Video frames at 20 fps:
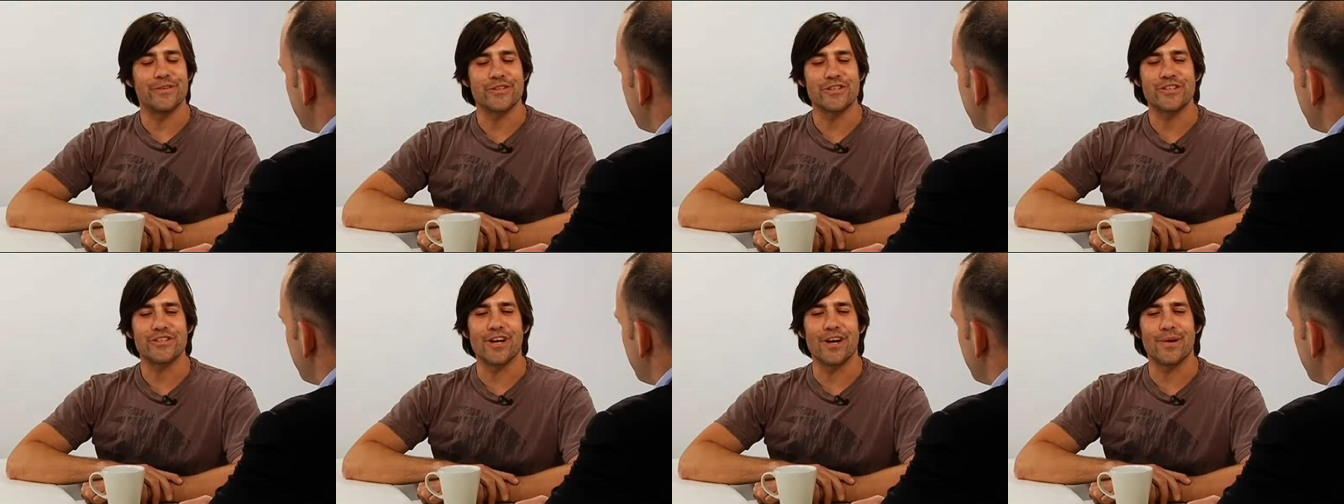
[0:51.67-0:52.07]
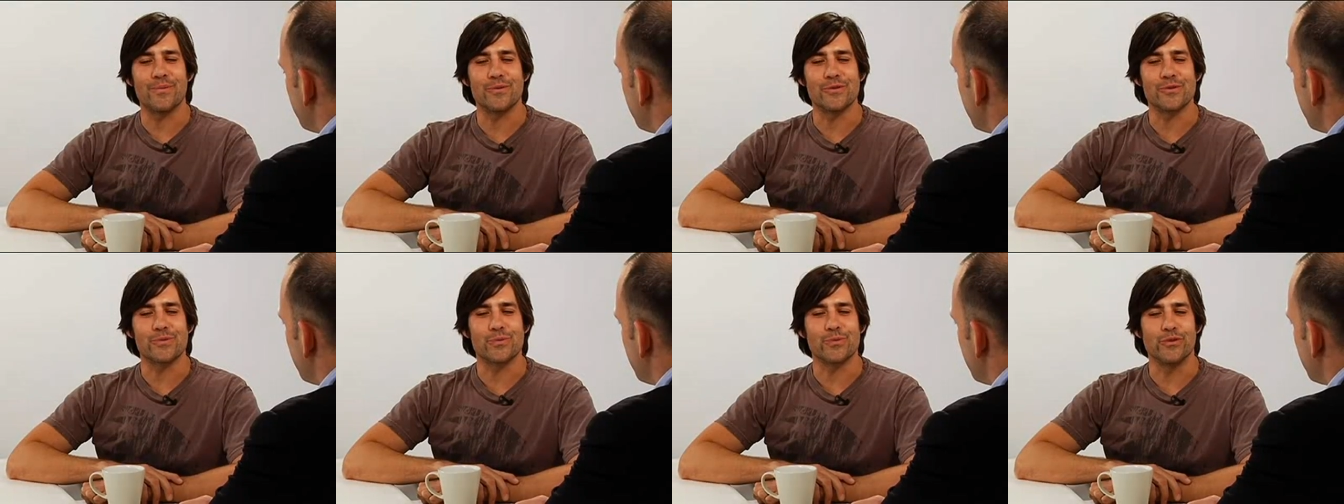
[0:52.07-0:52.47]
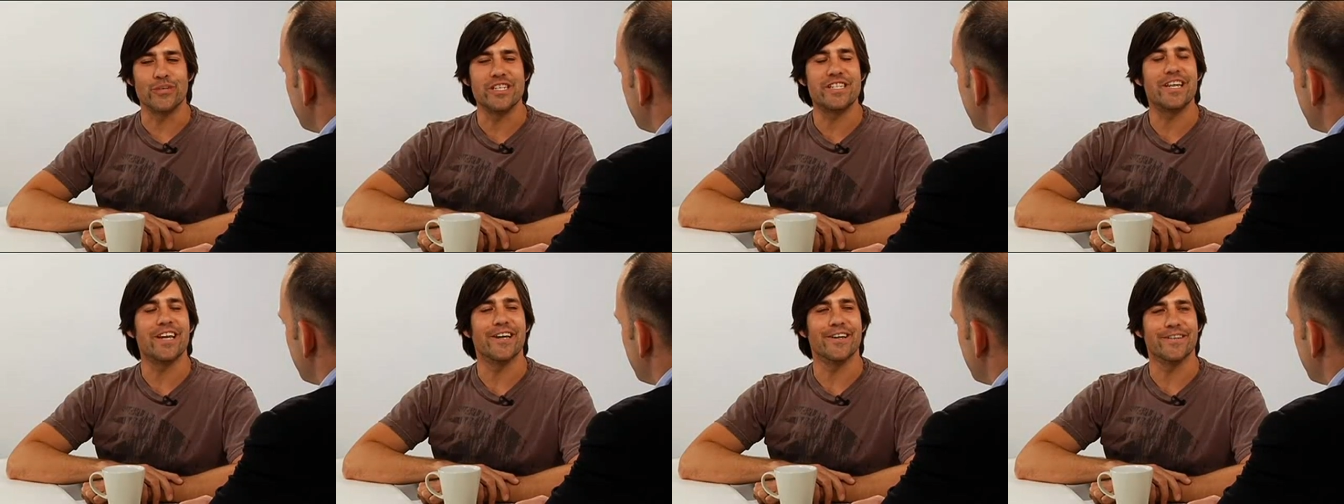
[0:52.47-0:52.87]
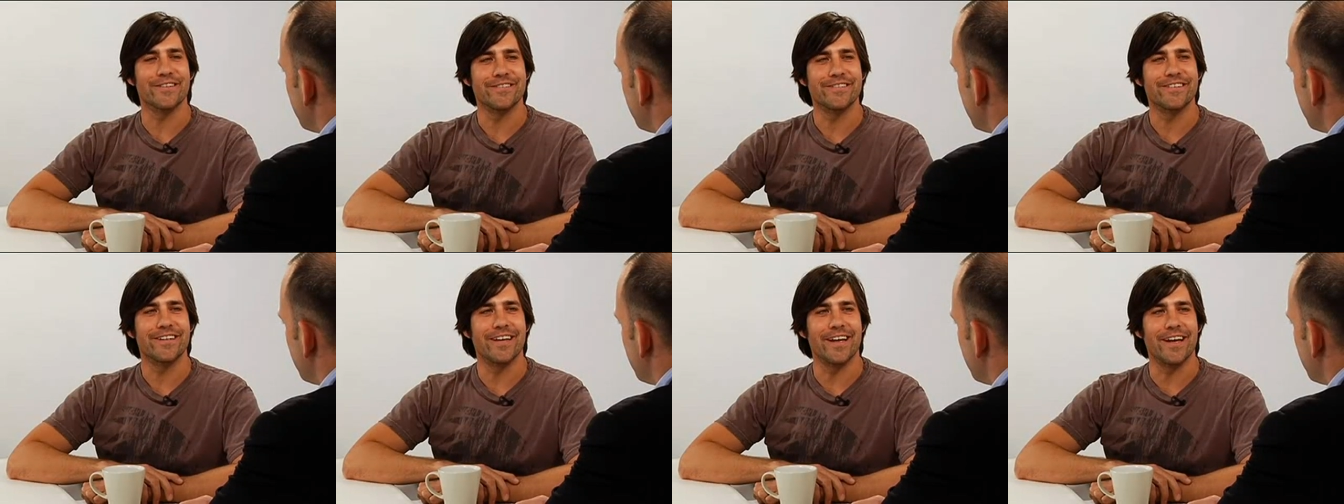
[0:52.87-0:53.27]
My first job was
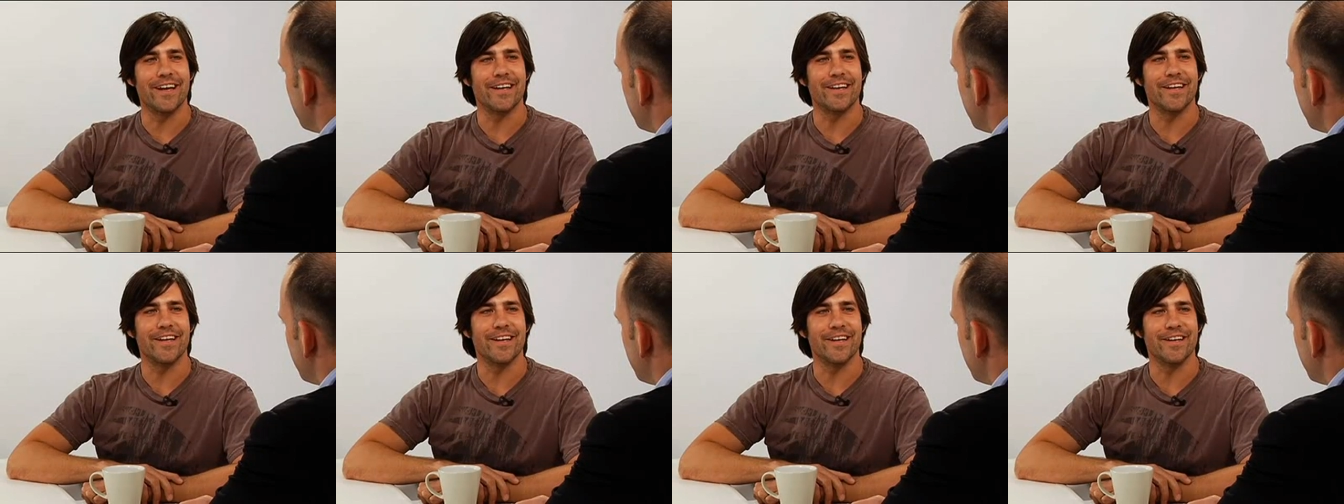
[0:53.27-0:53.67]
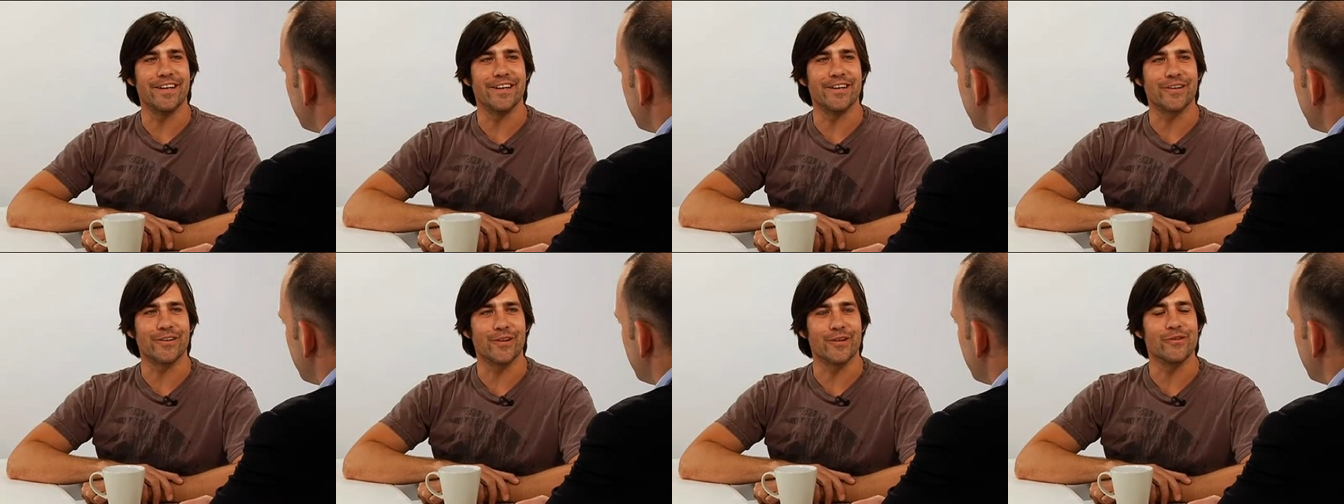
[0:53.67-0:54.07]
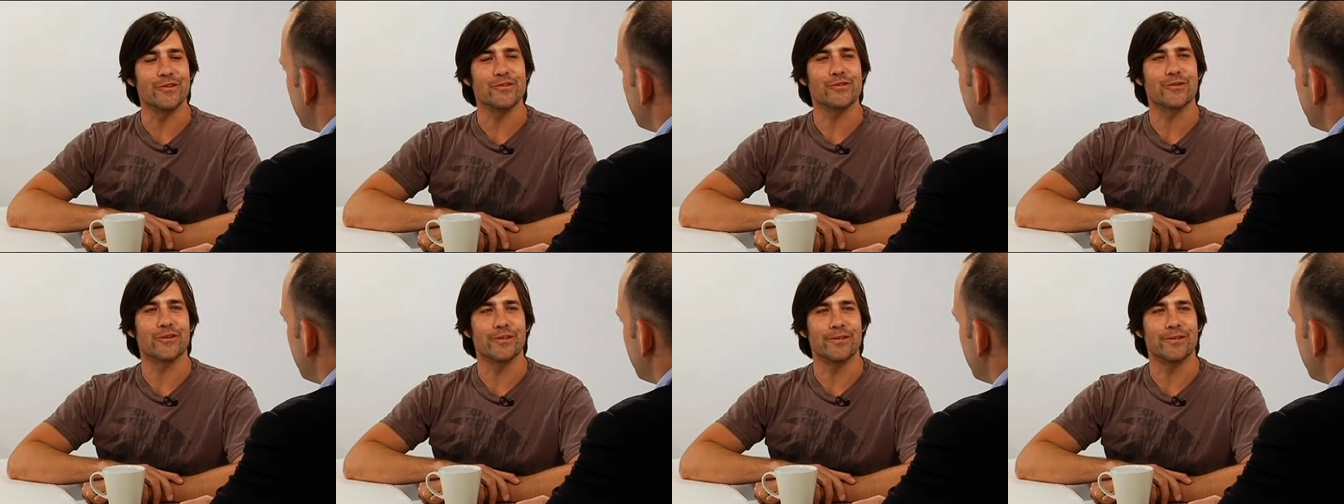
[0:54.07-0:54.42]
retail at a clothing